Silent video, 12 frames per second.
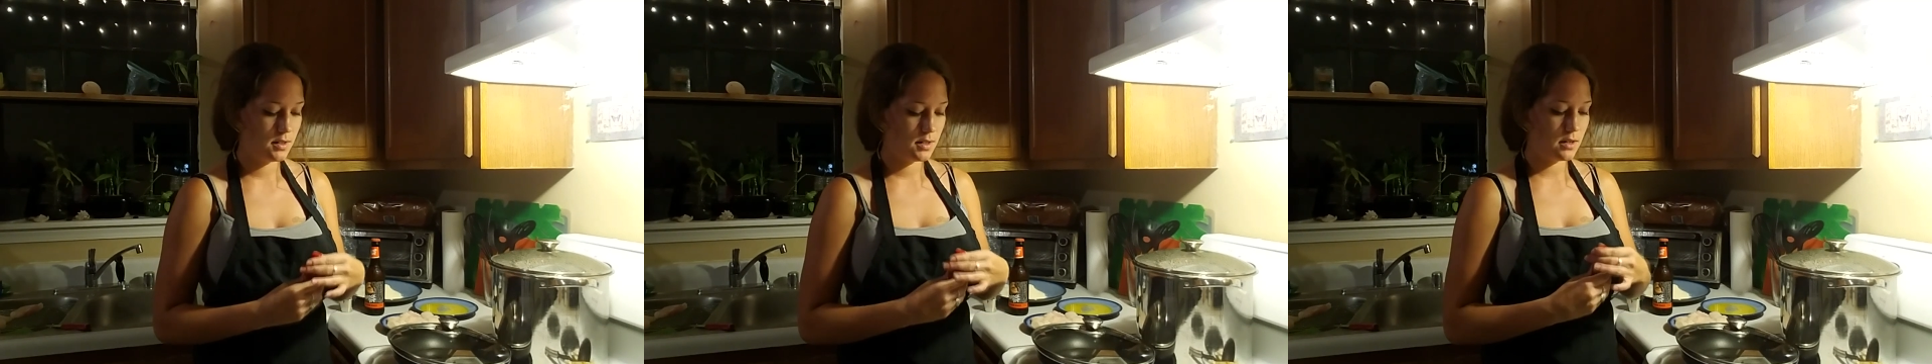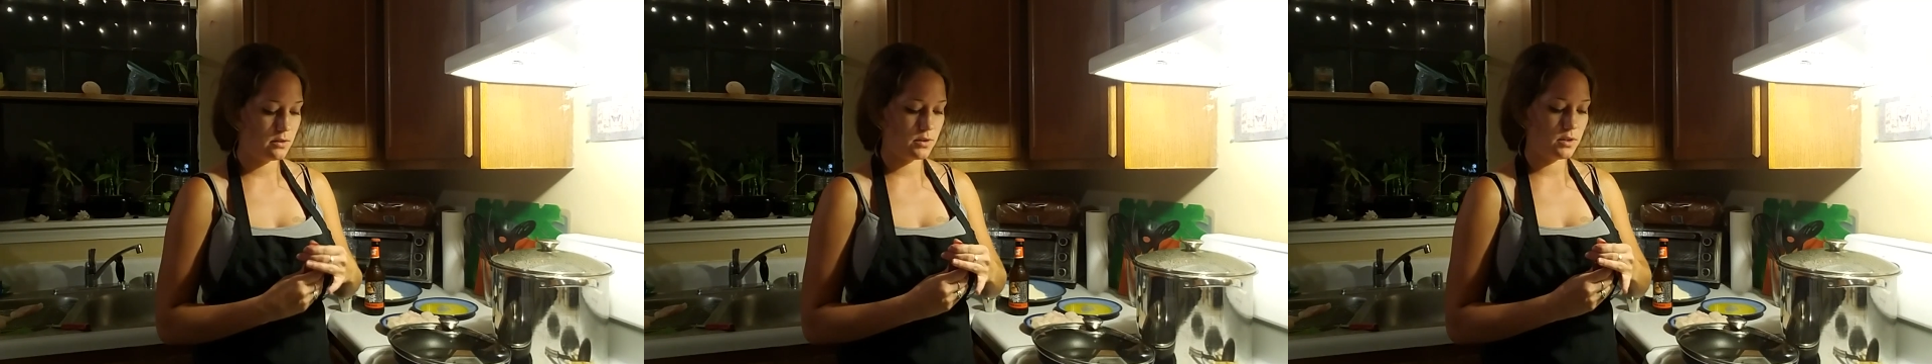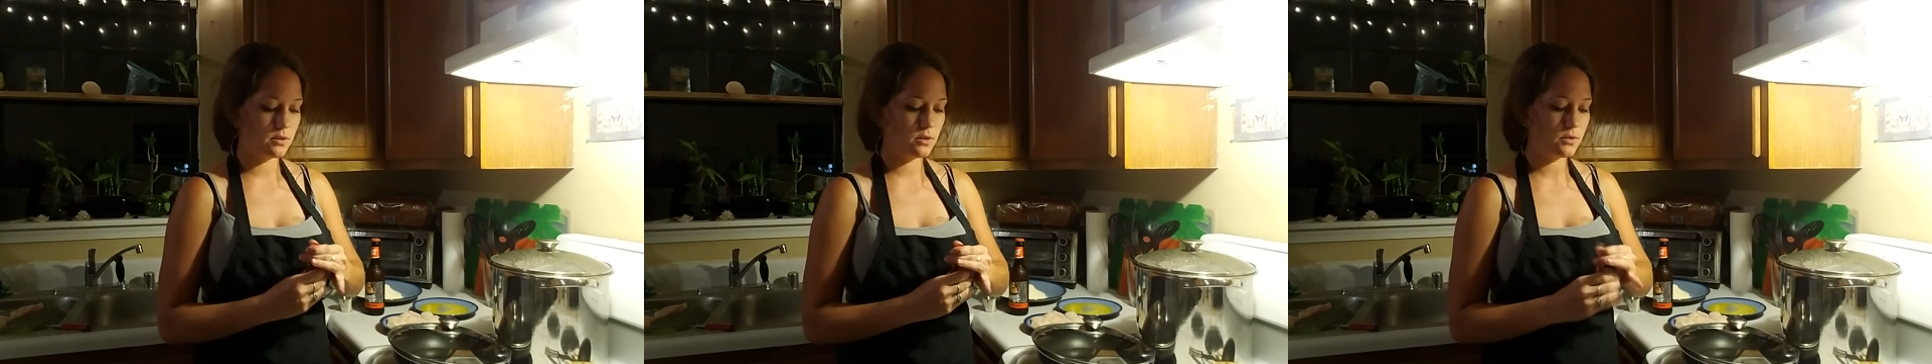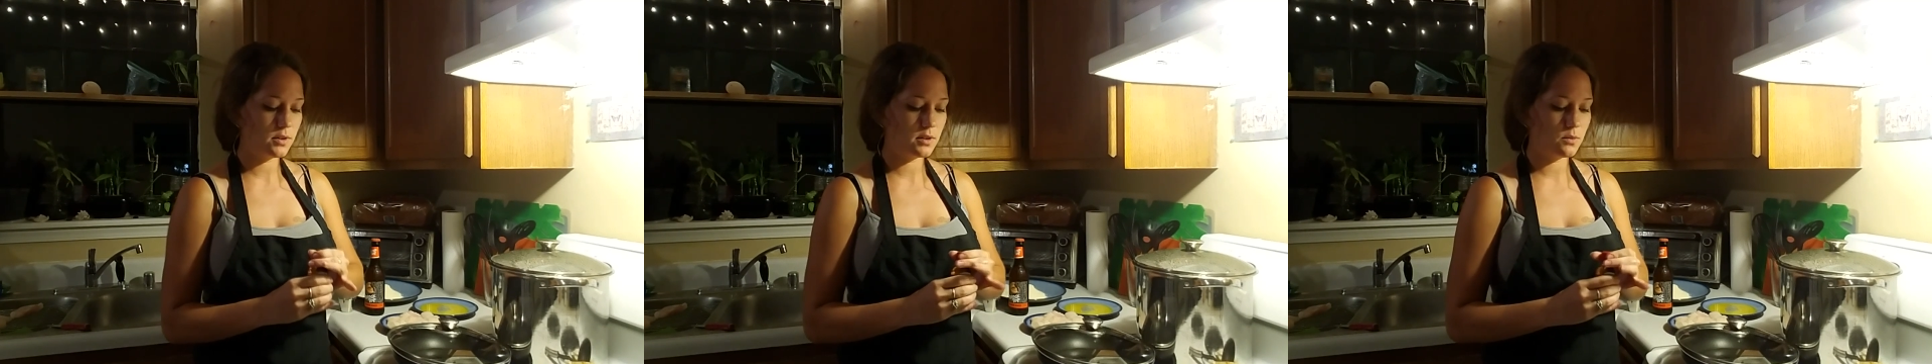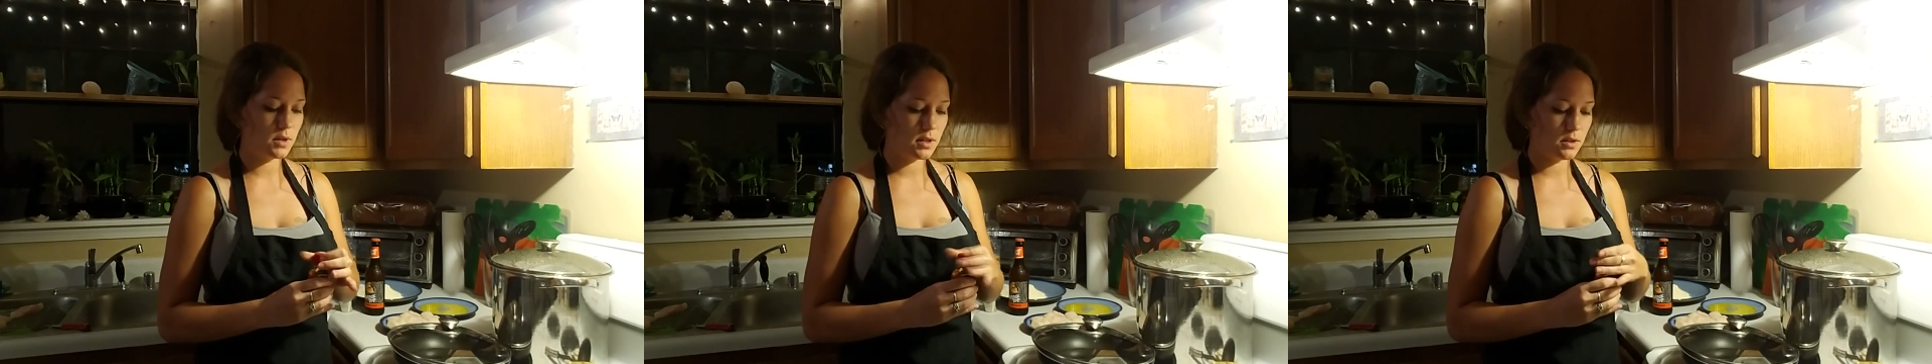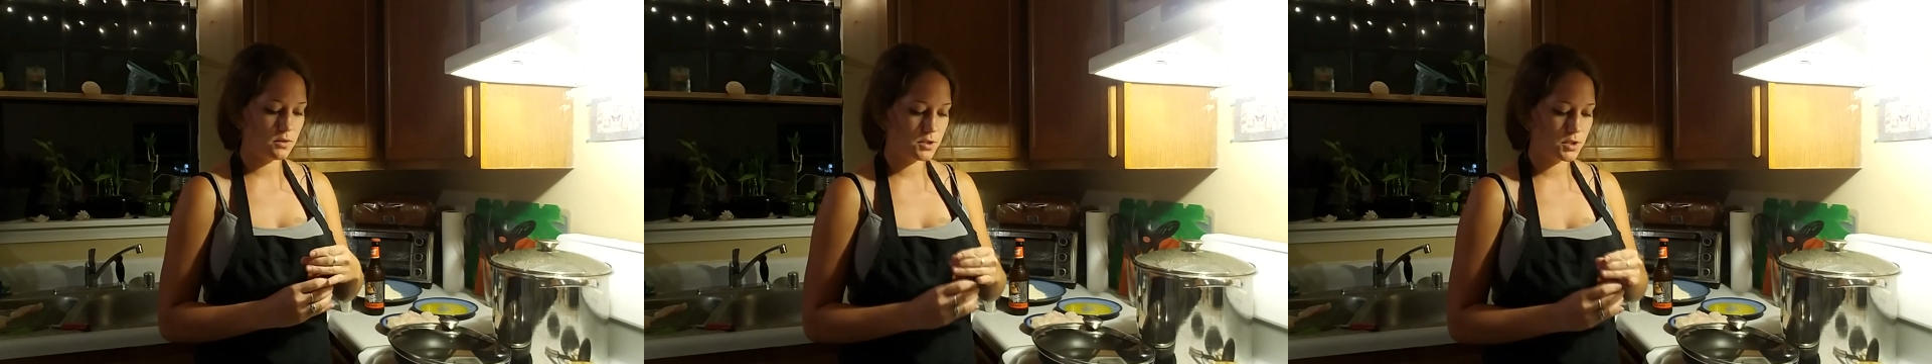Now, you don't really want
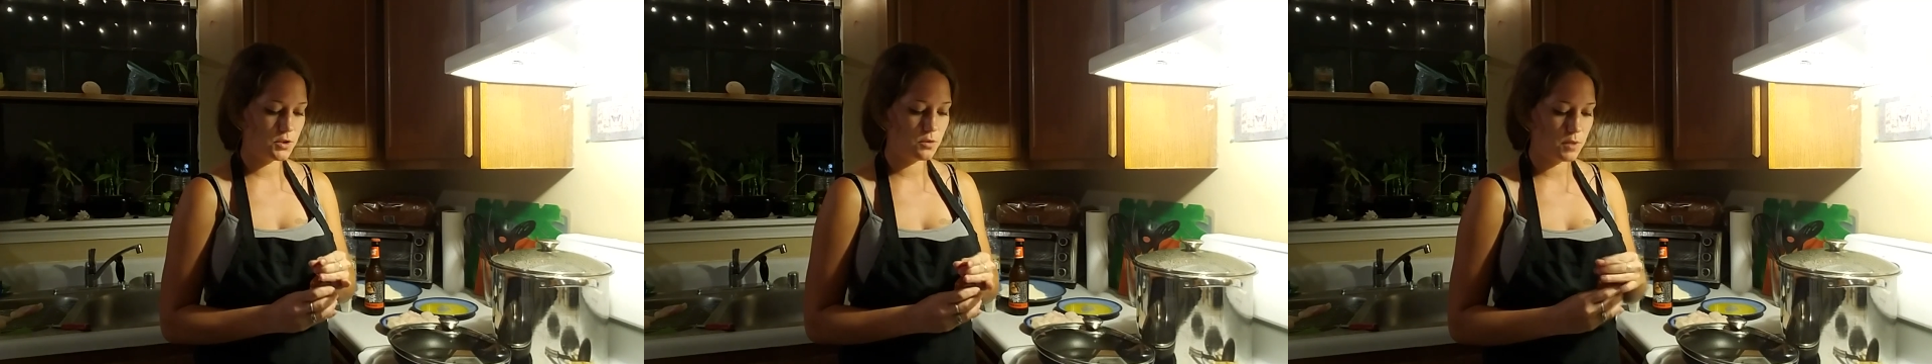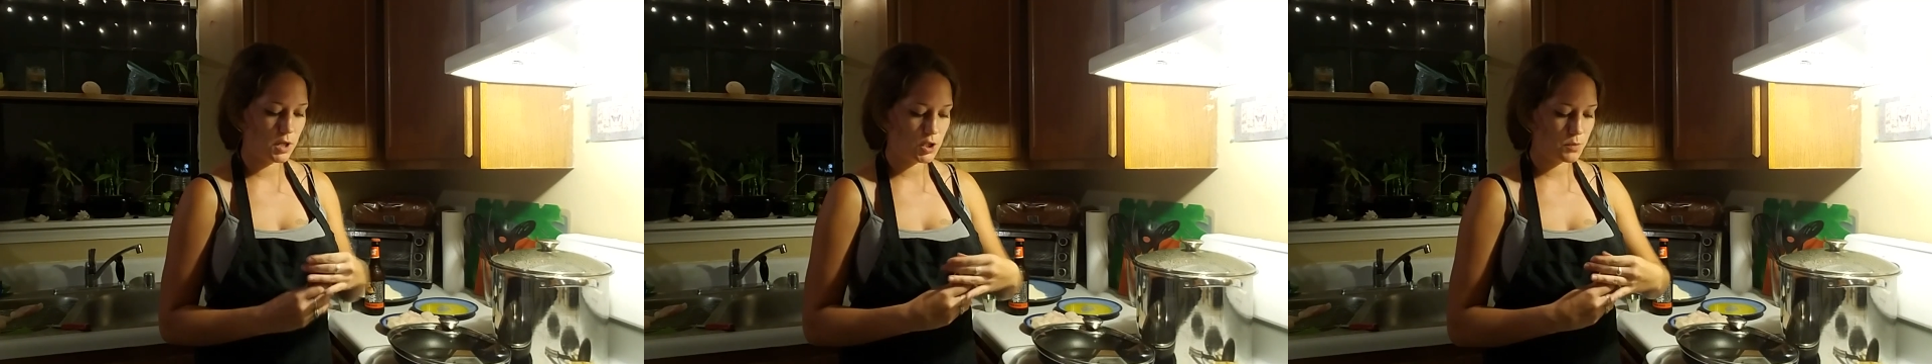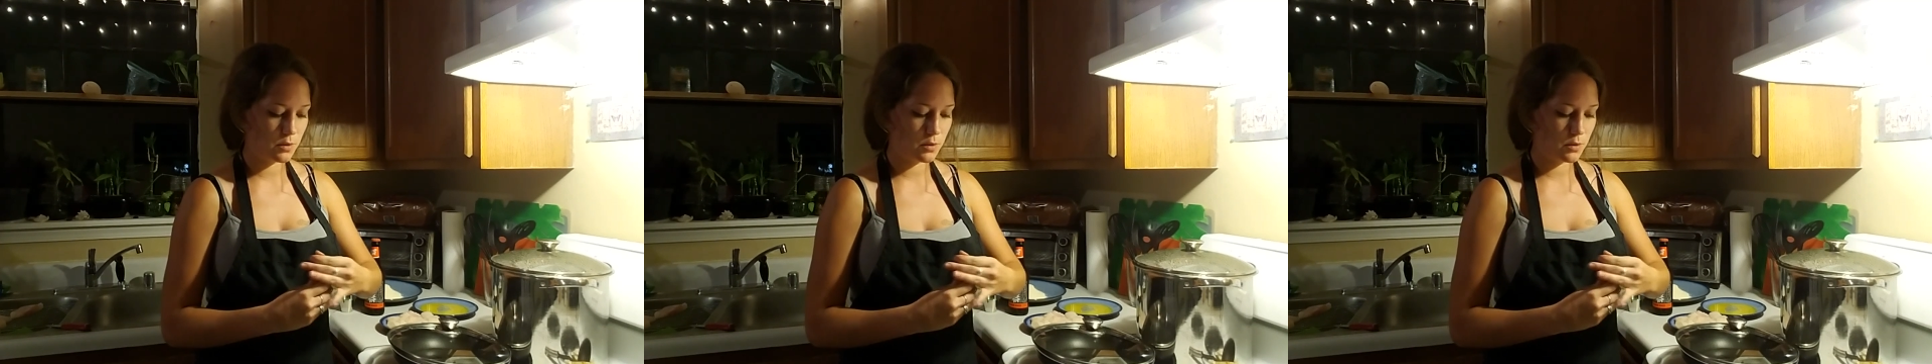to use too much,